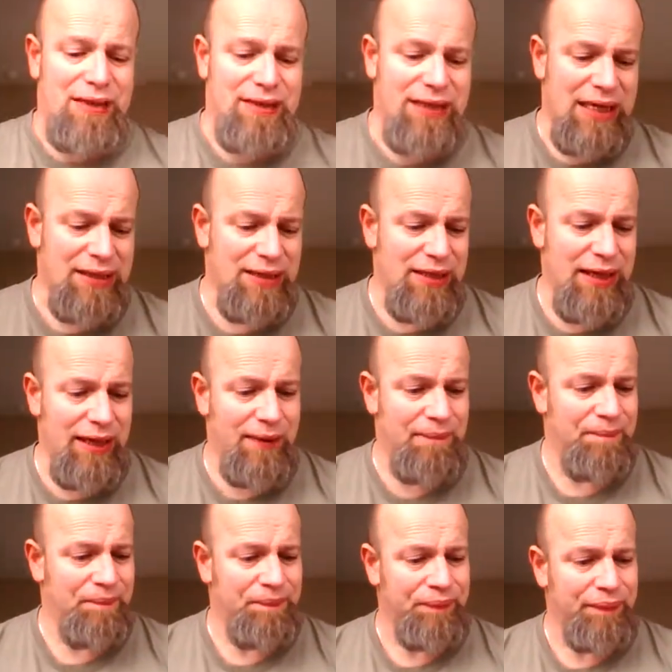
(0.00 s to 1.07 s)

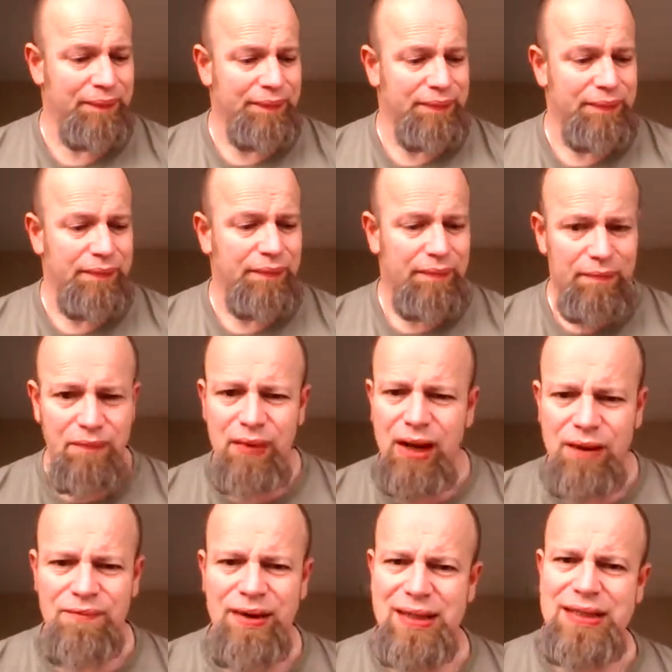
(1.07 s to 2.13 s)
Fantastic.
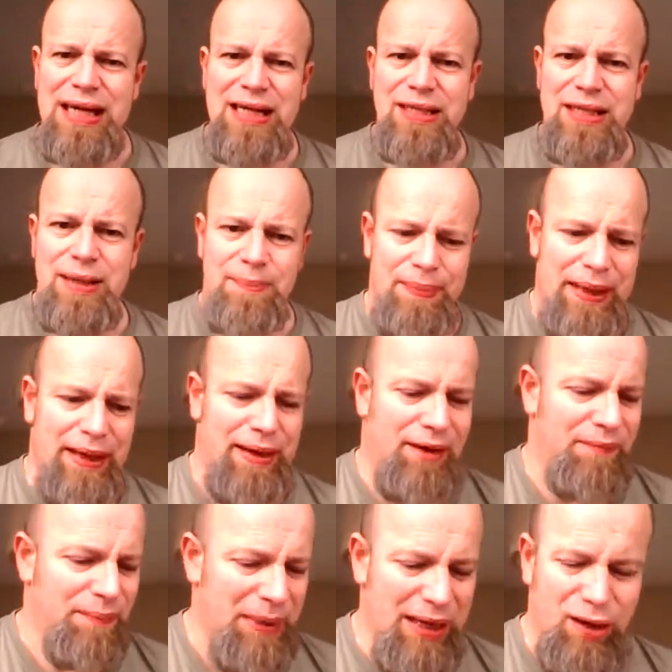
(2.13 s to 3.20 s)
Fantastic
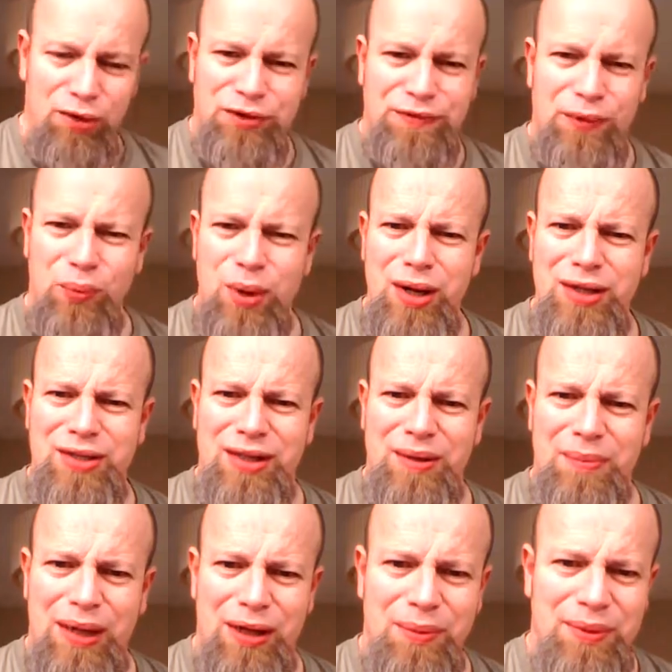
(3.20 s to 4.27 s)
beer. I'm a bit lost for
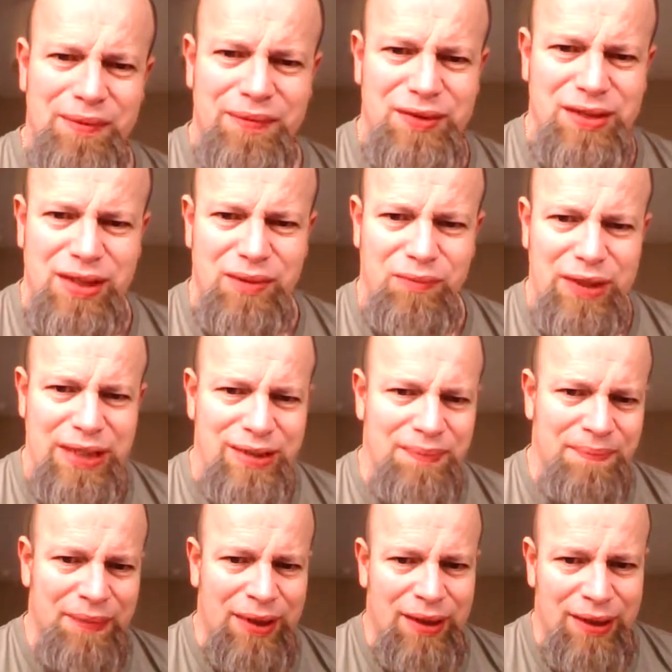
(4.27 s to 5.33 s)
words at the moment for some
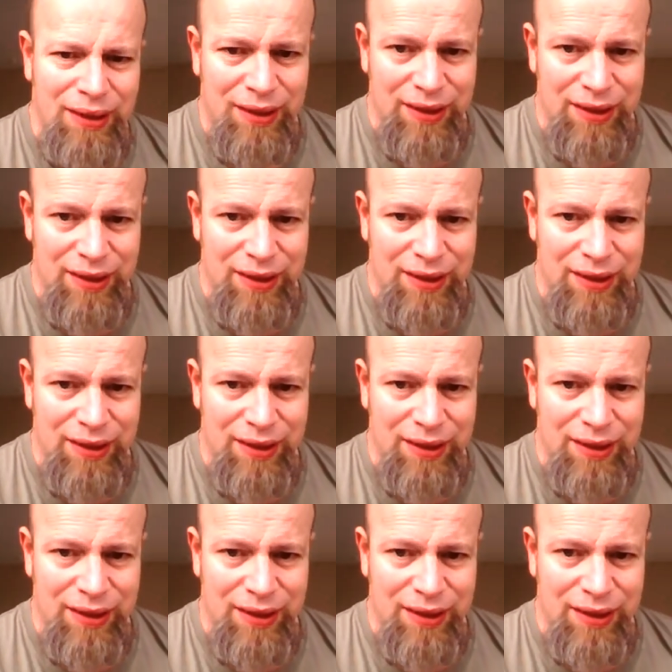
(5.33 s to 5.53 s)
reason.